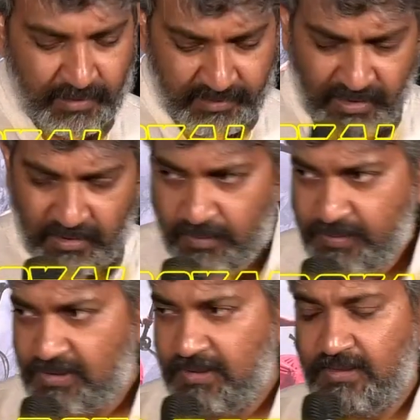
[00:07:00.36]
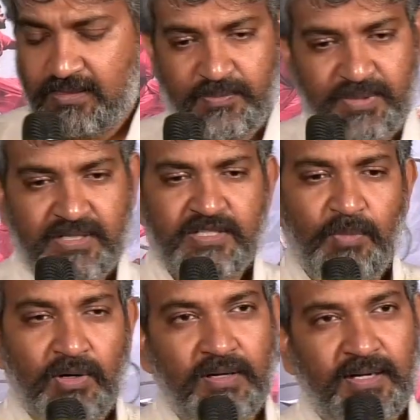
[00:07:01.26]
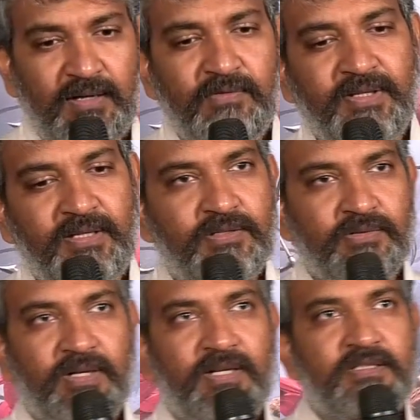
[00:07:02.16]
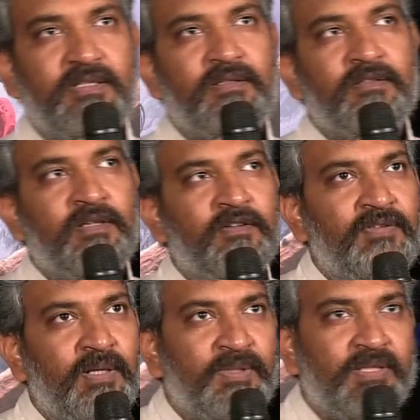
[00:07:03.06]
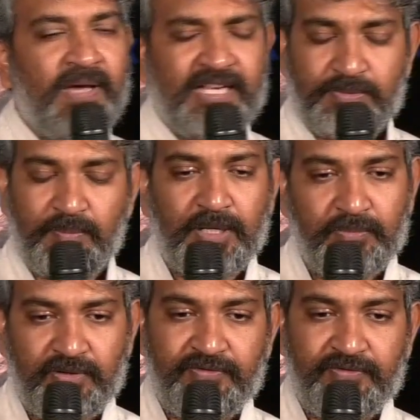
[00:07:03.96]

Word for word: Yeah, obviously that's the business model now. We need to release the film in the maximum number of